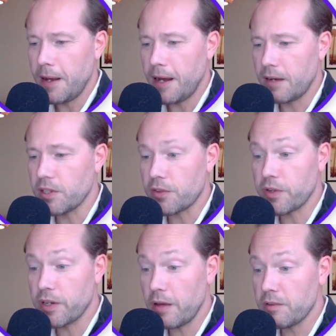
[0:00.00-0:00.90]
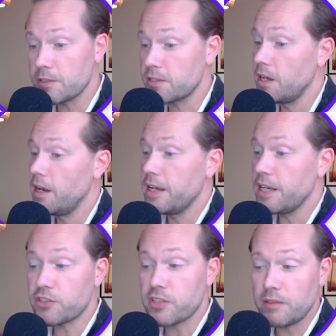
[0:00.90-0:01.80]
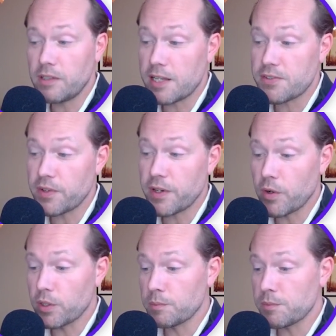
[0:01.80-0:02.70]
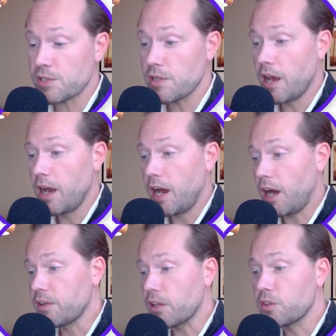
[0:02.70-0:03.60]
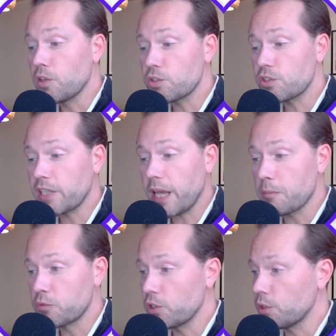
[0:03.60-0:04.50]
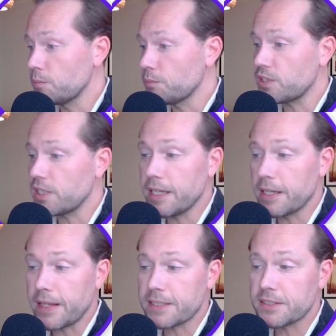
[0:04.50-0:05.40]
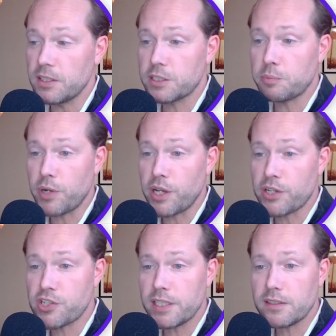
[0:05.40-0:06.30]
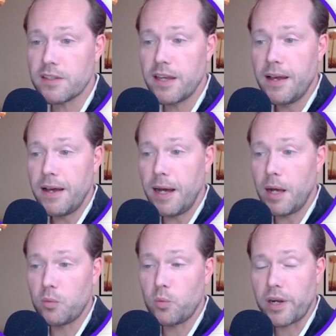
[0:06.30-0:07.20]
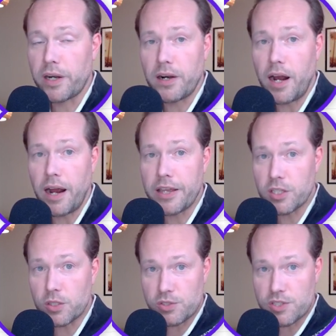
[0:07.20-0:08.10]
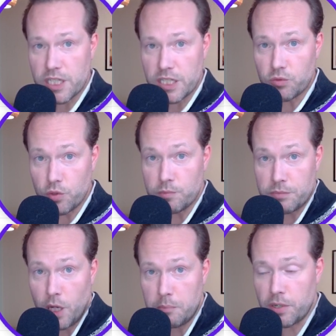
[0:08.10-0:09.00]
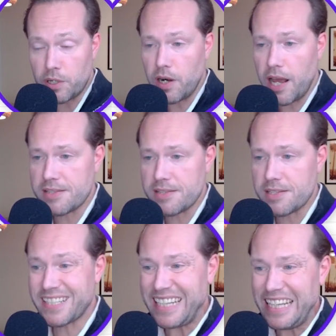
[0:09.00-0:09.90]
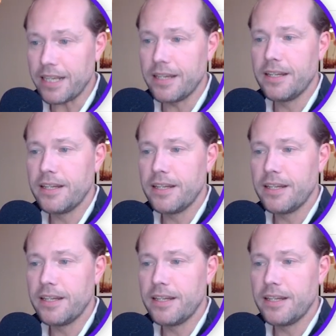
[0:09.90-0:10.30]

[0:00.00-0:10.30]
I've got 3 levels. Each level has 3 rooms. I've got those same rooms in an Excel spreadsheet where I use the room number as a key,